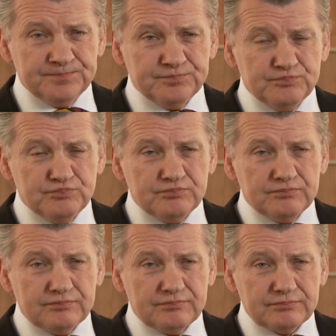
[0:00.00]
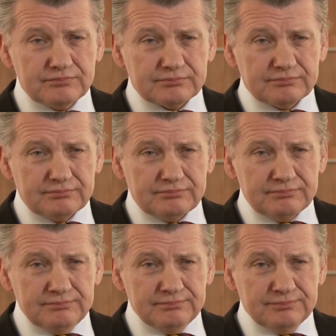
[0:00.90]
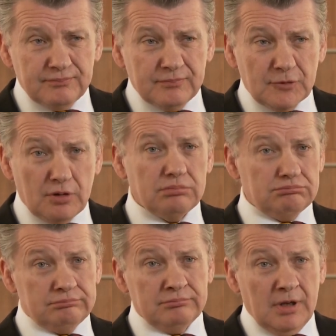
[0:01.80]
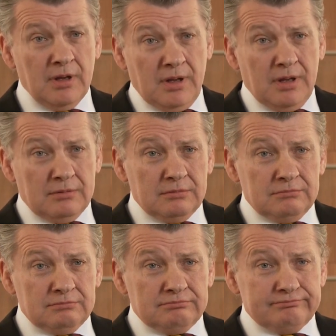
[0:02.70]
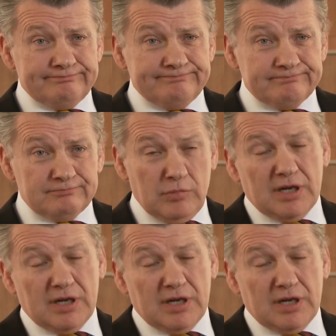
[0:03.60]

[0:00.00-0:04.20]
To what extent did you have to get rid of players?